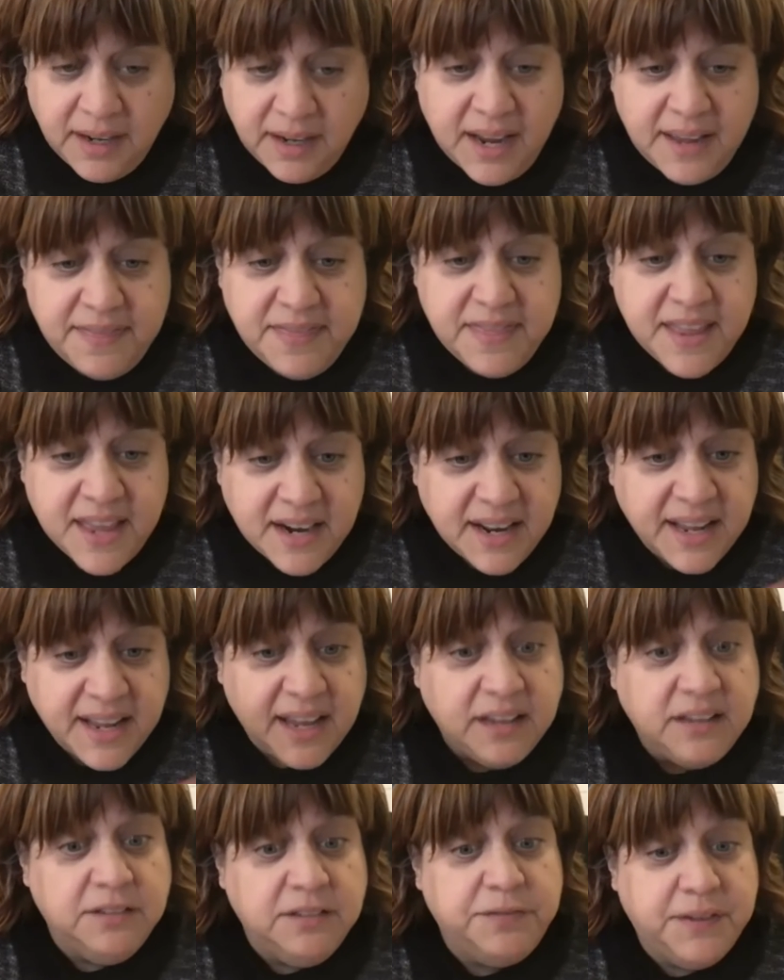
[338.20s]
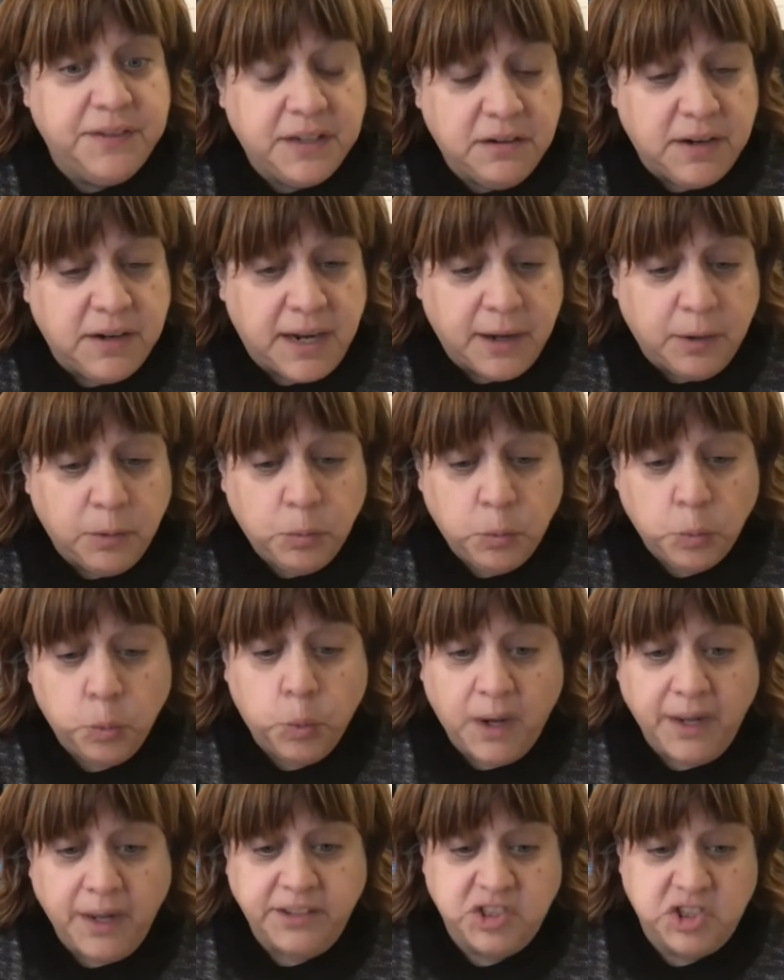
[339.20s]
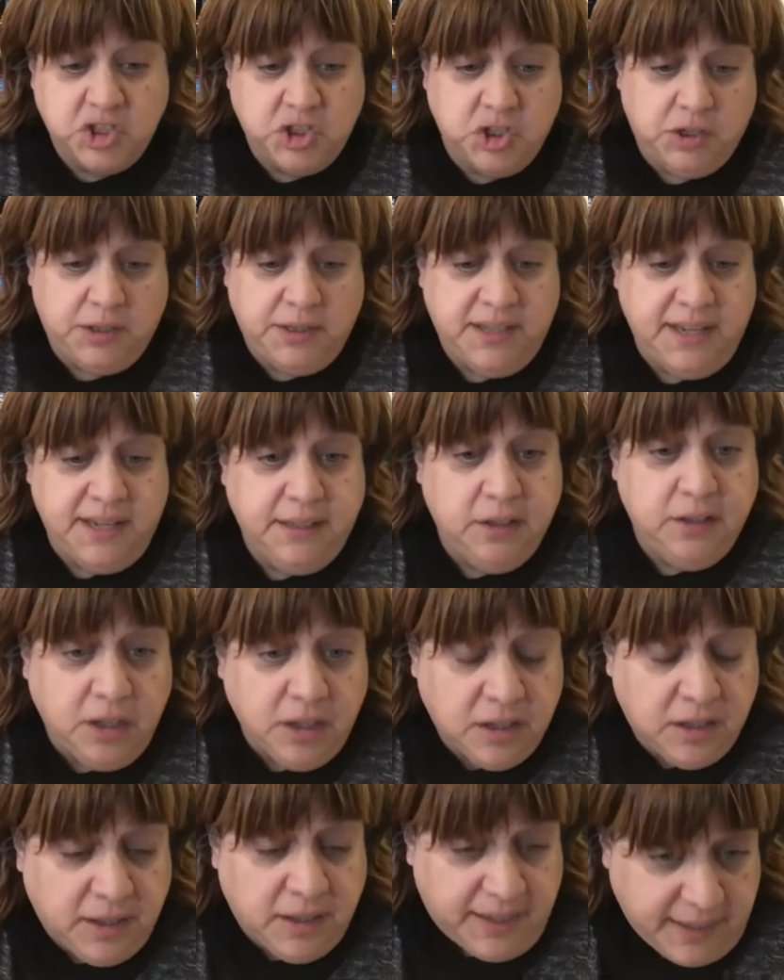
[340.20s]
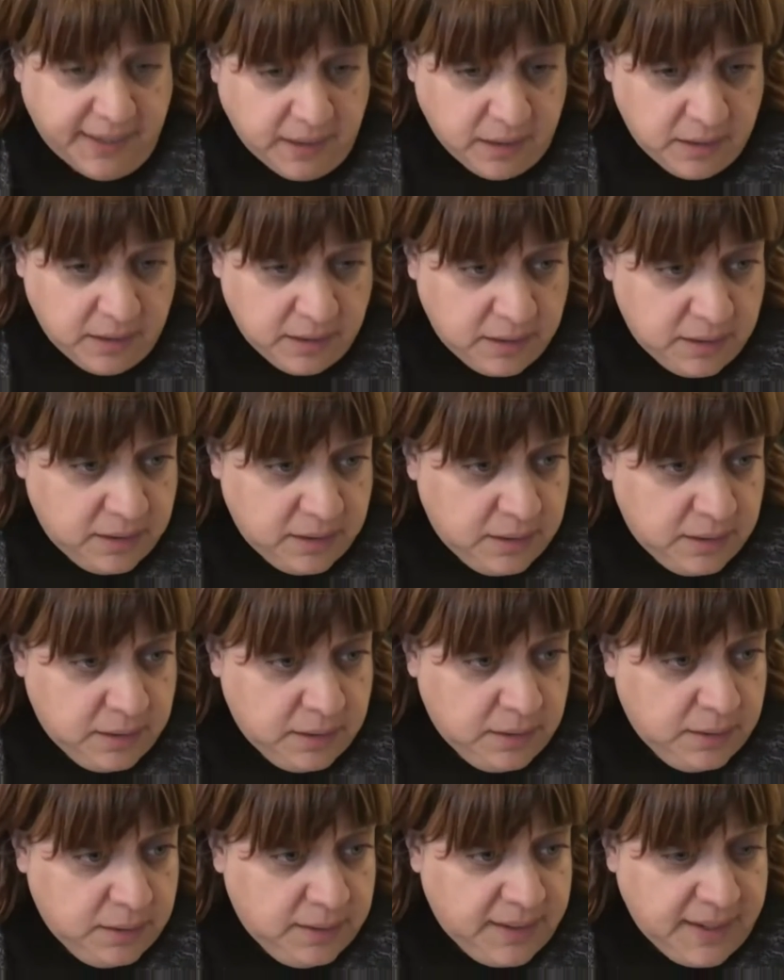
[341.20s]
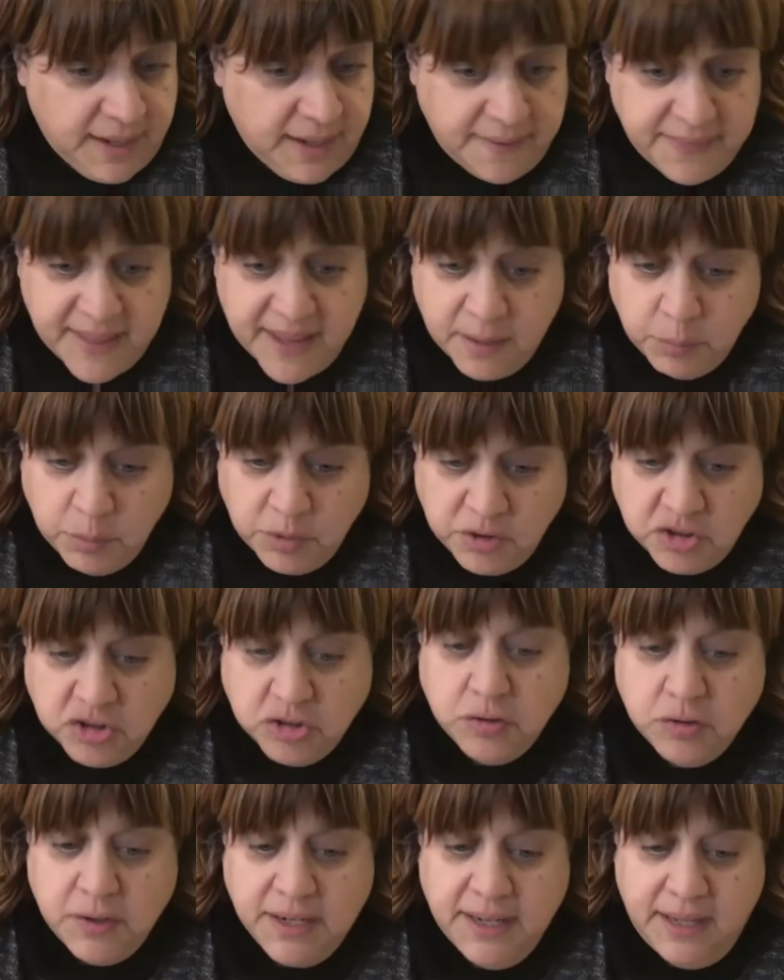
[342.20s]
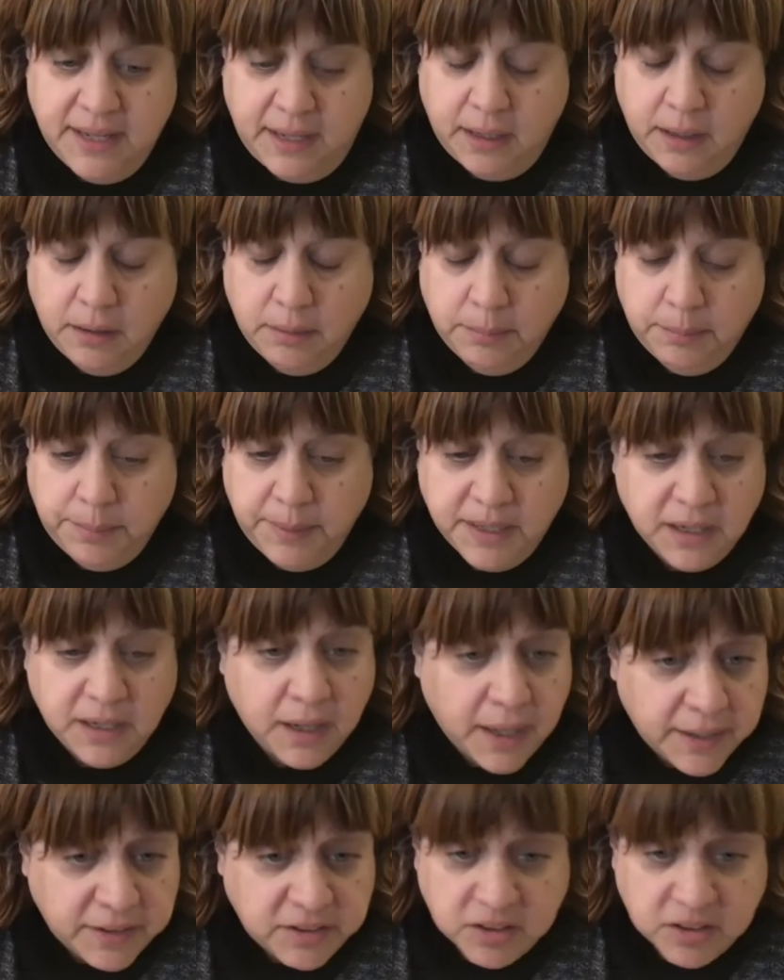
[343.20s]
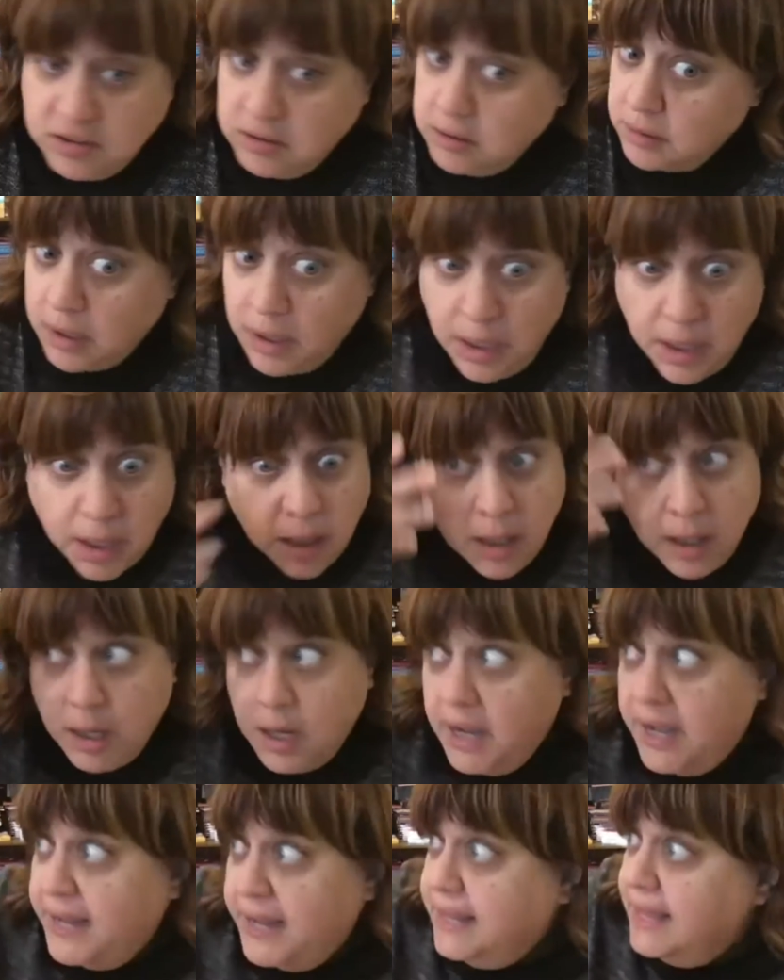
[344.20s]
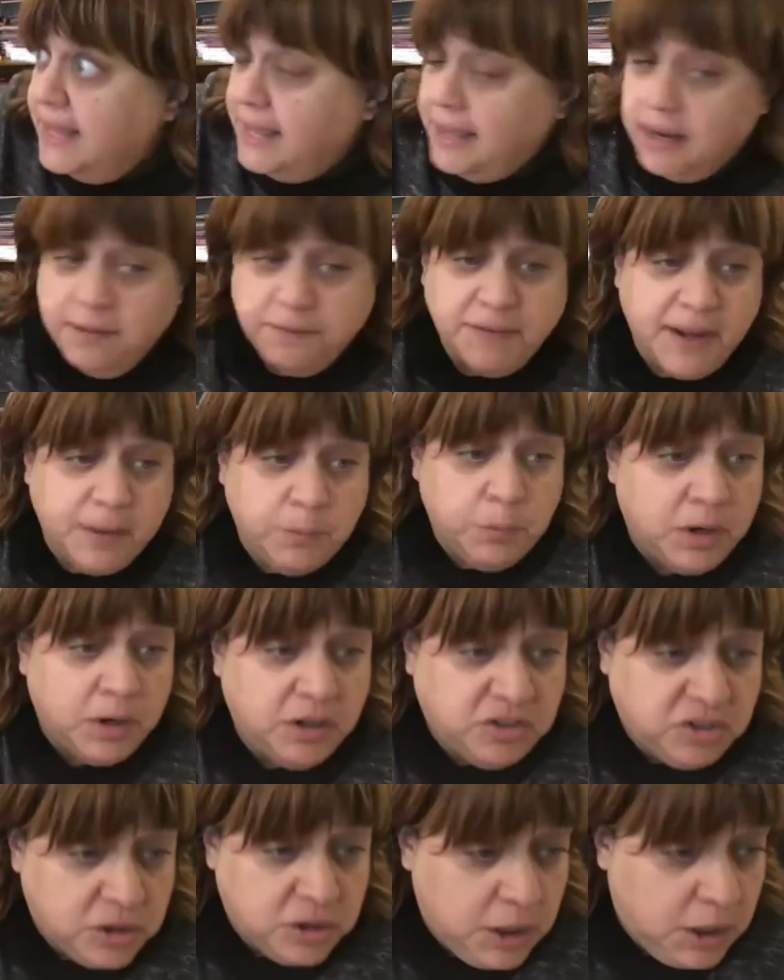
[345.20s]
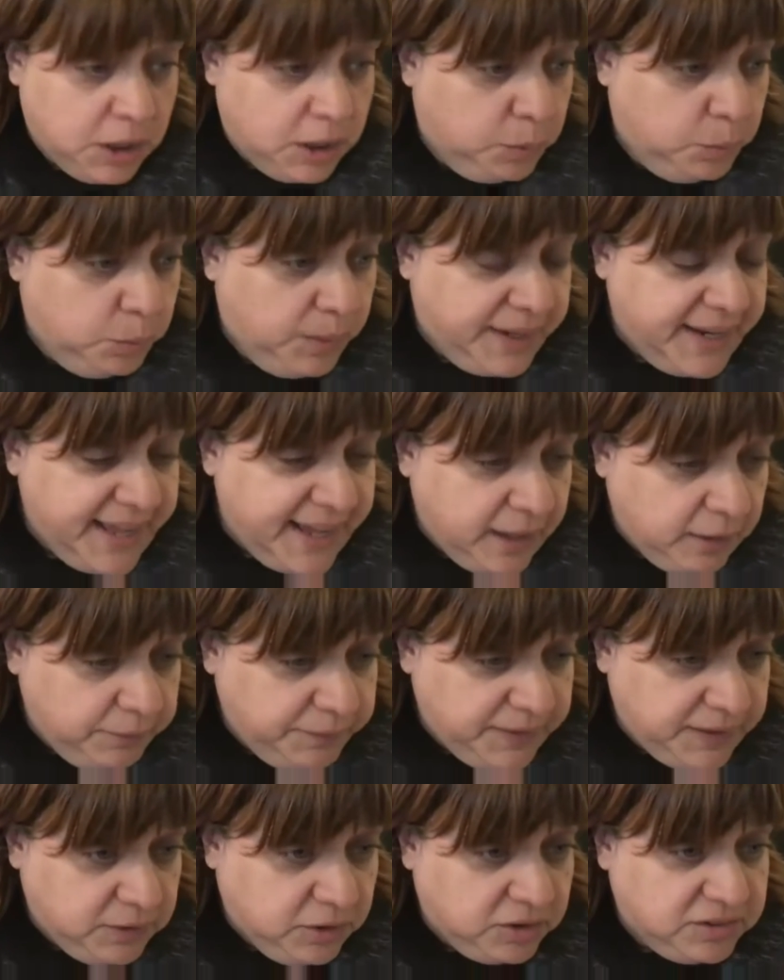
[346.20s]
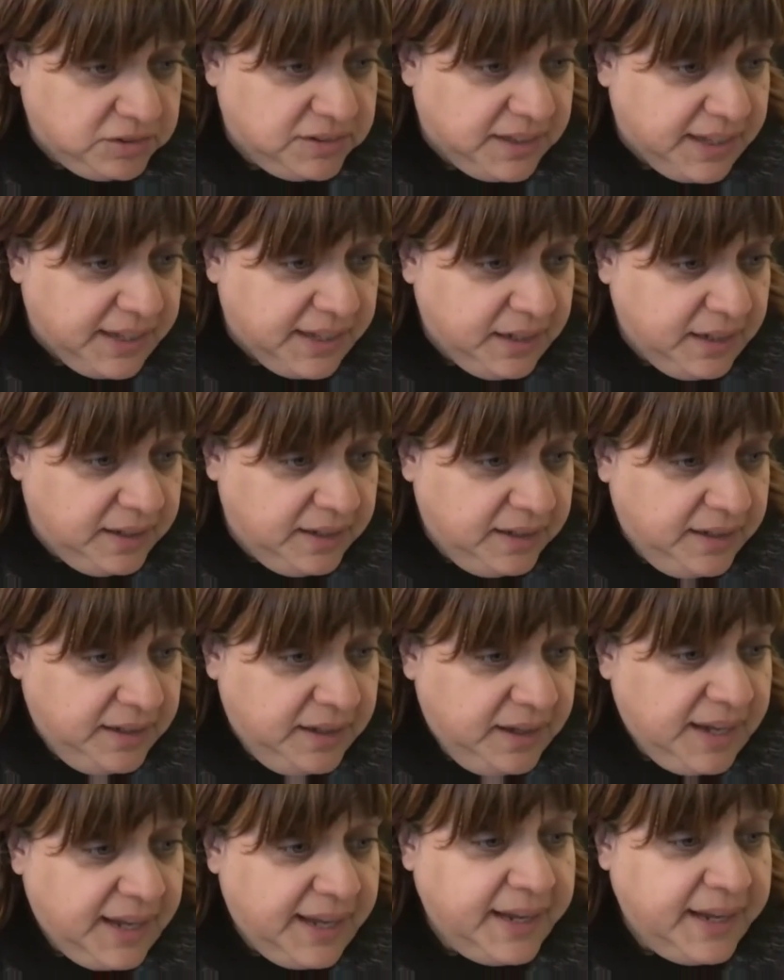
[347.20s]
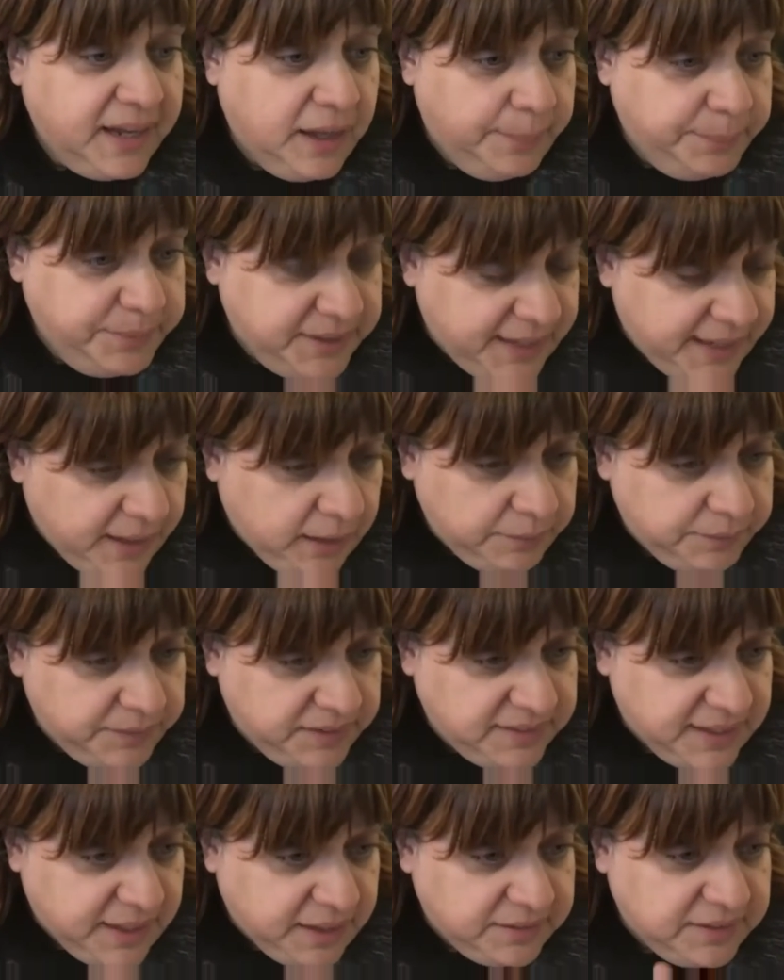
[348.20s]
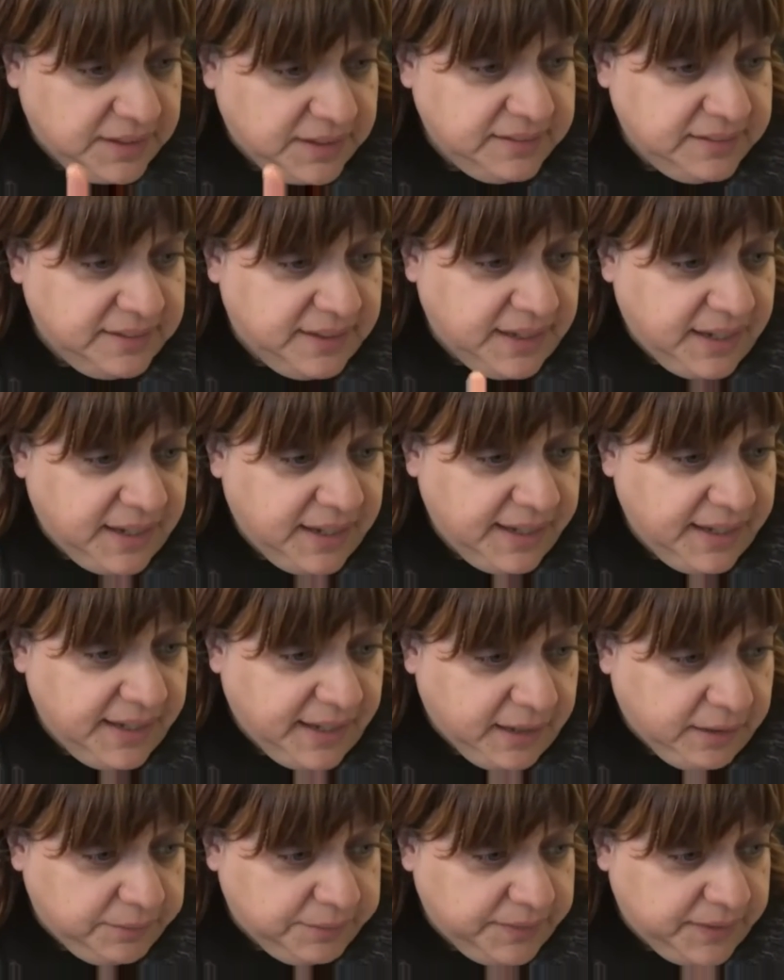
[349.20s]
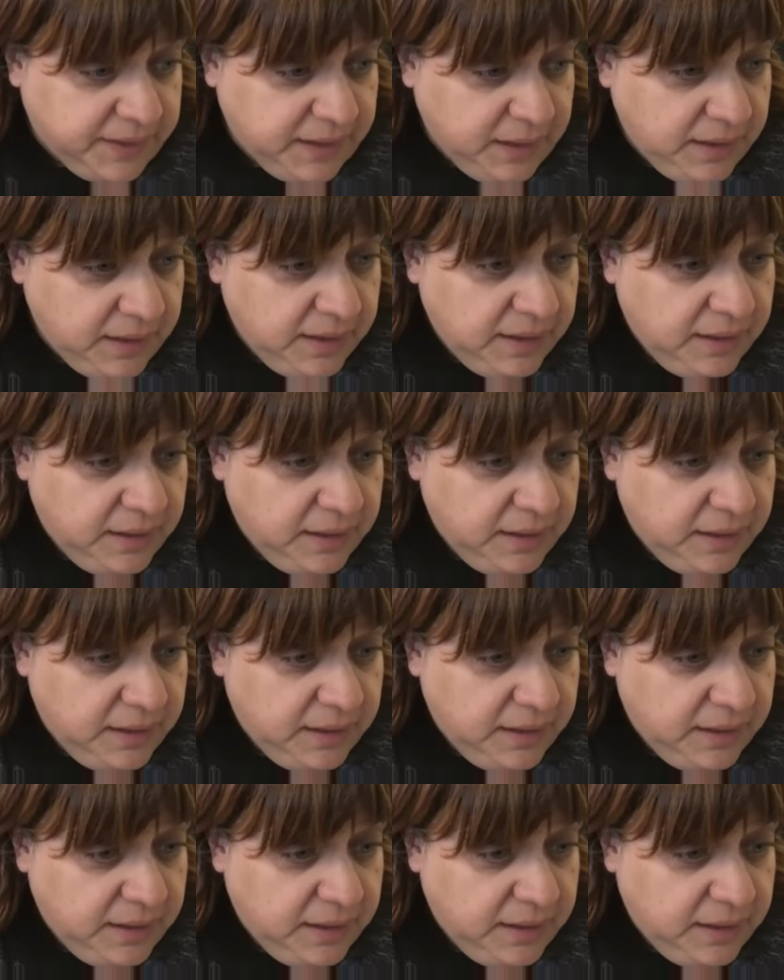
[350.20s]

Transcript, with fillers: And then I had to figure out what should they look like. And that was tricky because I can't, if I wanted to know what Alvy looks like, I come to Alvy's house and I say, Hi, Alvy.